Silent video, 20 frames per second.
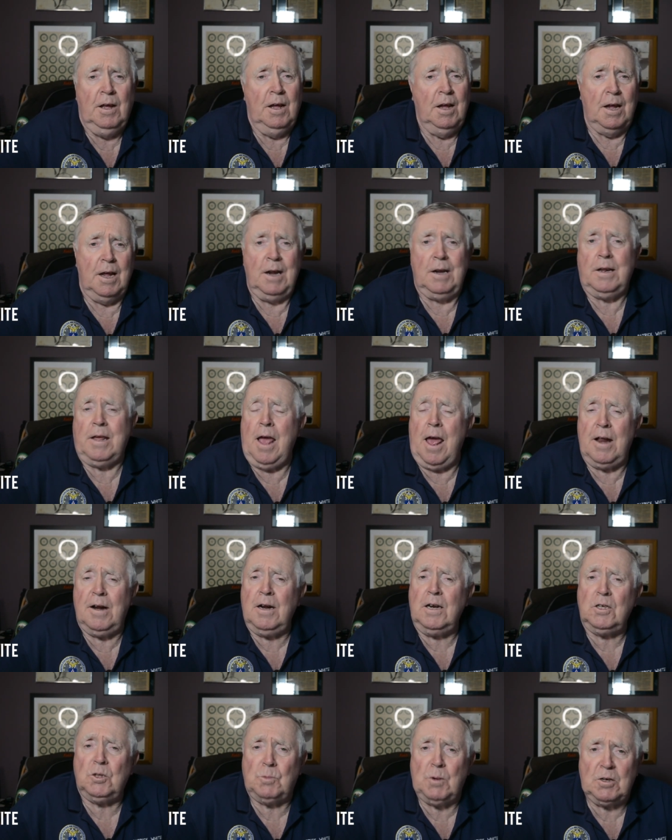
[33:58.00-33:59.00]
in
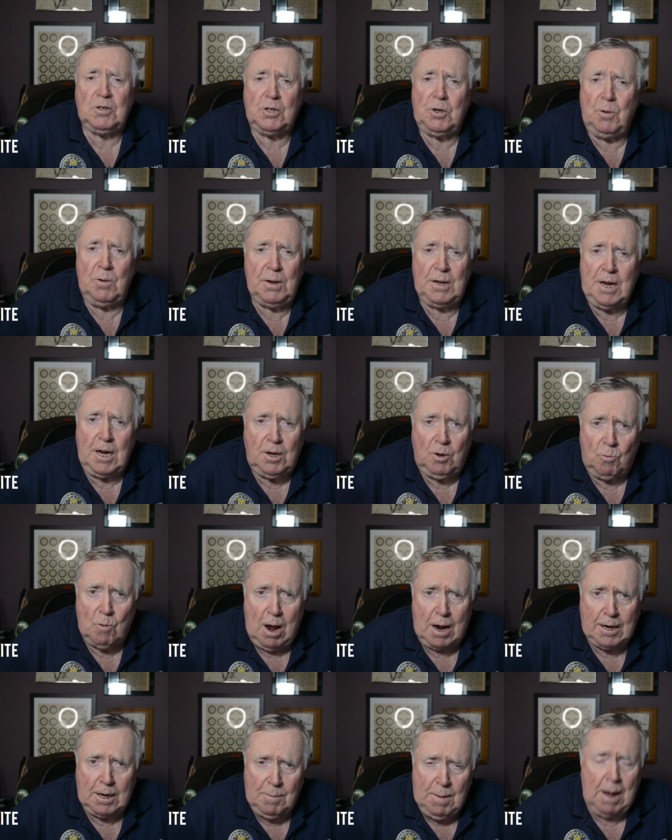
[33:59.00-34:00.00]
Canada, especially when they get to
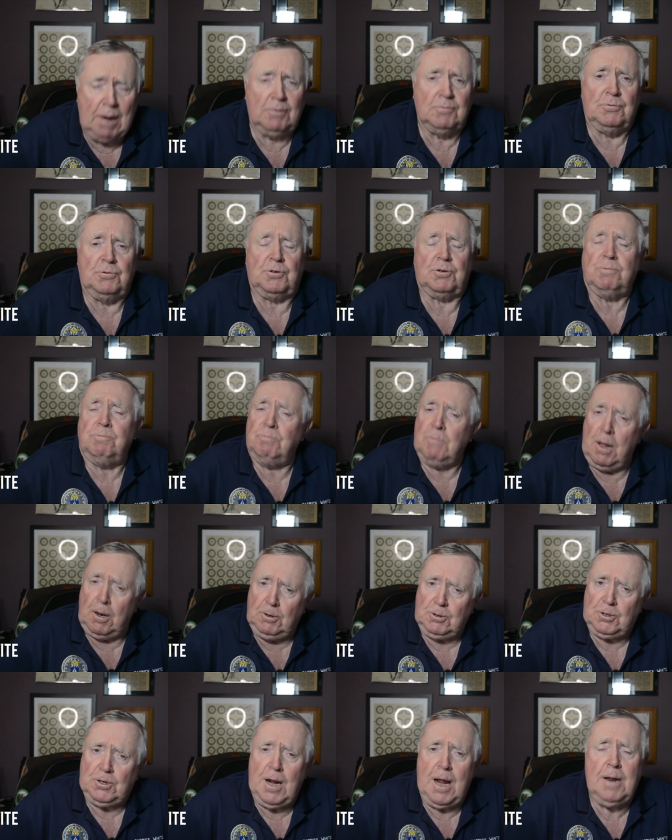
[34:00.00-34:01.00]
Rocky Mountains.
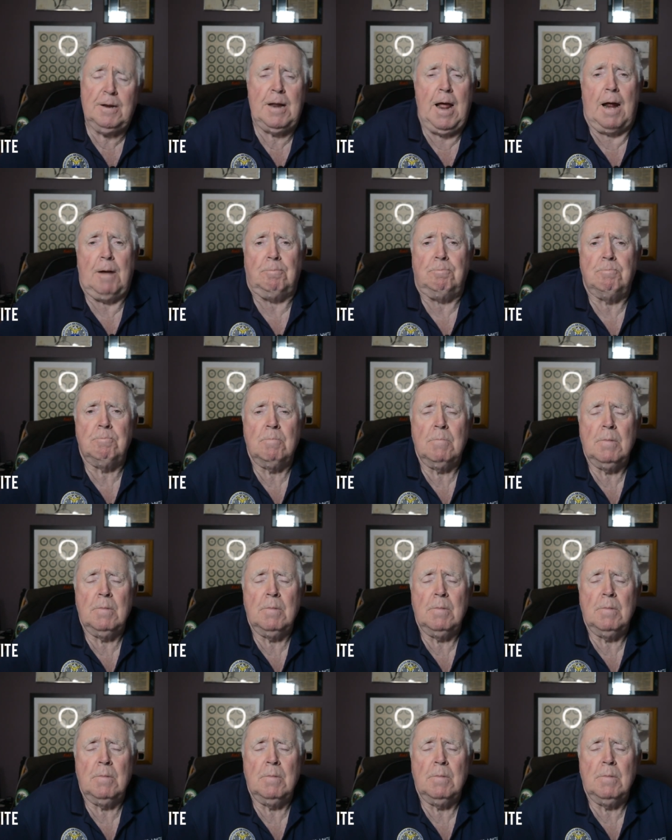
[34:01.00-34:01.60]
Understand that.